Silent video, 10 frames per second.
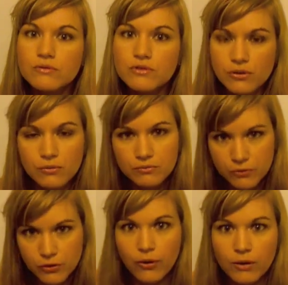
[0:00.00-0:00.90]
so
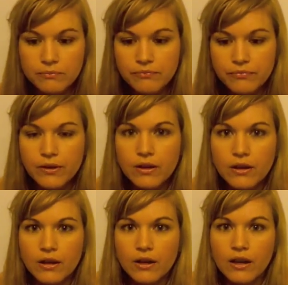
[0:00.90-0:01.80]
Europe.
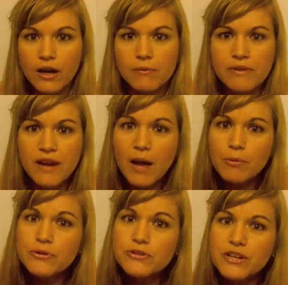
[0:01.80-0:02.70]
I'm
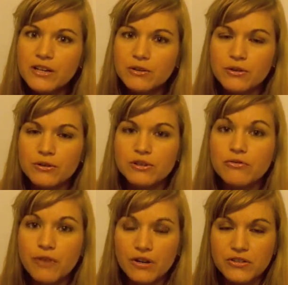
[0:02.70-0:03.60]
not particularly
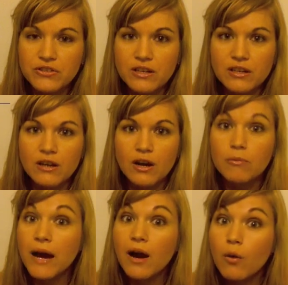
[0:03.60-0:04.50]
fussy
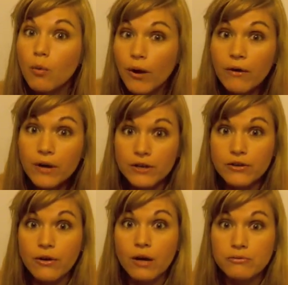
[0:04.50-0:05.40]
about where in
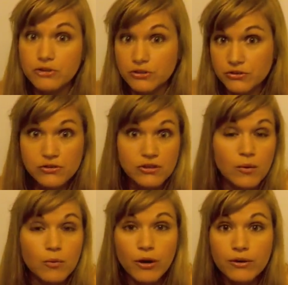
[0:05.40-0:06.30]
Europe, just
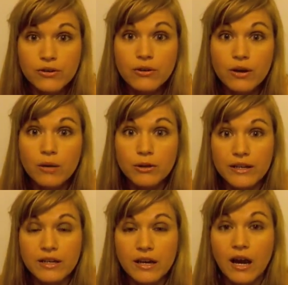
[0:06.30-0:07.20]
somewhere in Europe.
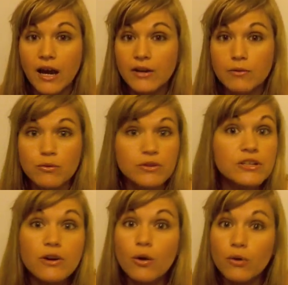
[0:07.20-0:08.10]
Like, I
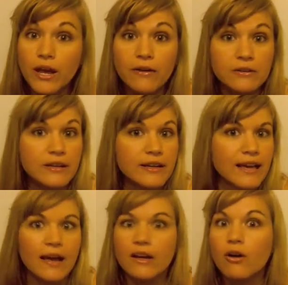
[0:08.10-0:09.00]
really don't care, like,
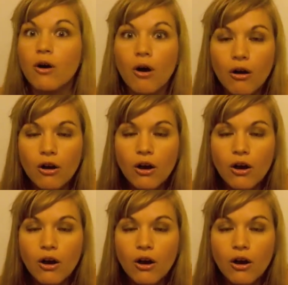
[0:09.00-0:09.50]
at all.